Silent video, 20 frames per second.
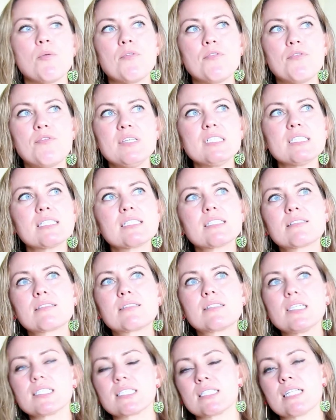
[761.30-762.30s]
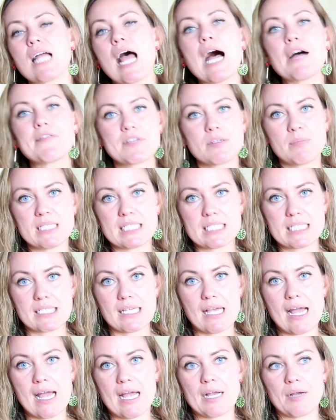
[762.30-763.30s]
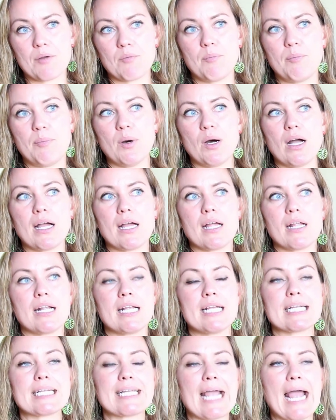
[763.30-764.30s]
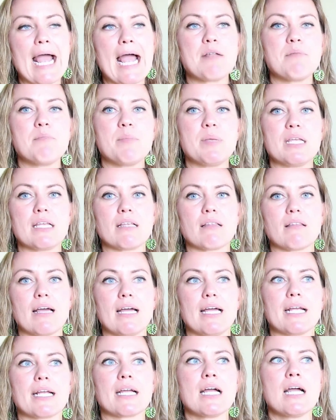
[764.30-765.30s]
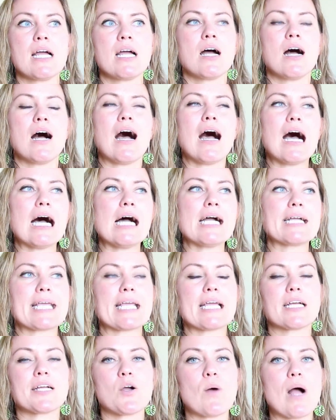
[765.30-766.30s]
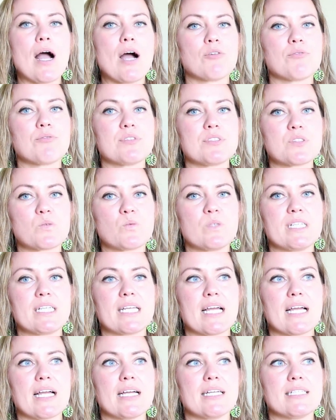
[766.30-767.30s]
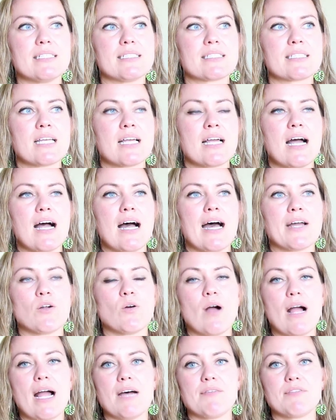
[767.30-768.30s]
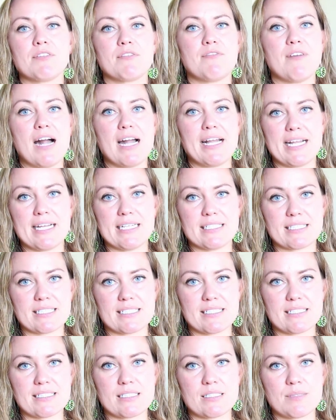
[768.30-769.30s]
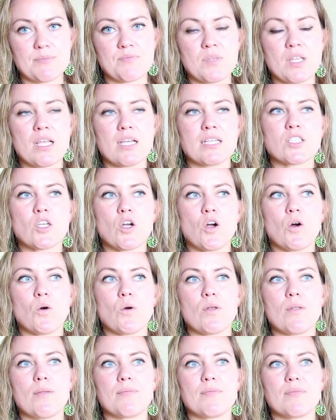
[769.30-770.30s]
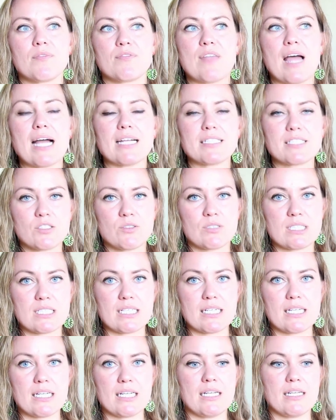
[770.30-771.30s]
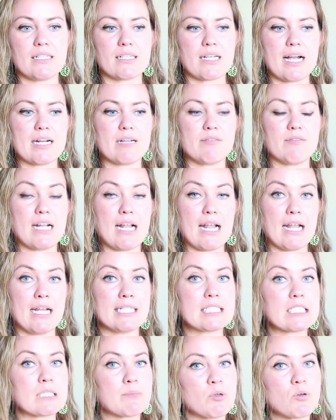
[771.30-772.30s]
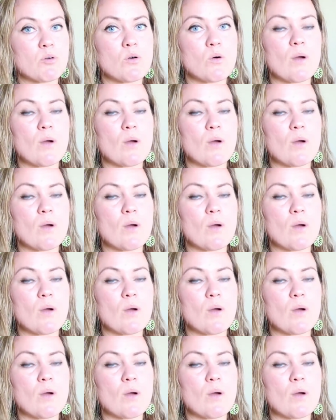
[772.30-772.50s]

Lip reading: This doesn't have to be slang, but it can be like, I can't go out this weekend, I don't have the finances. So that's using it in kind of an atypical